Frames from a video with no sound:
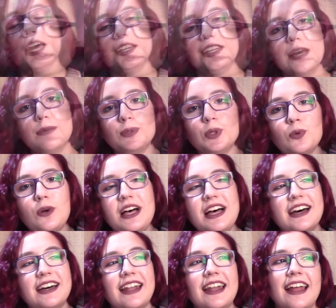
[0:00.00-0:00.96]
Number
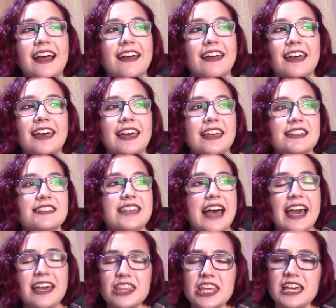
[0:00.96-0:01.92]
one is,
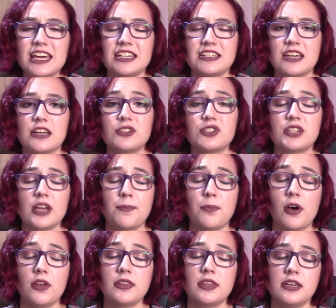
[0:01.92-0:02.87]
I think I touched up
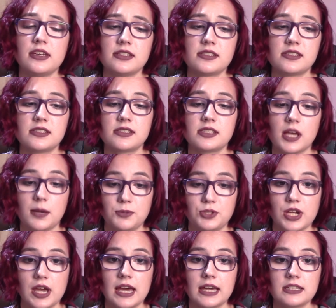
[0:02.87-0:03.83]
on this
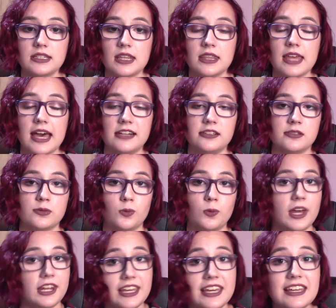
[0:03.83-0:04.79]
subject and that is
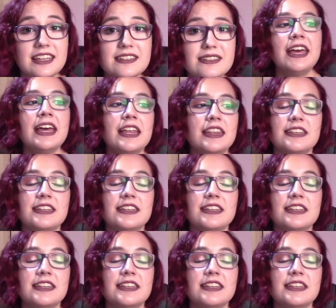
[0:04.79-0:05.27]
weddings.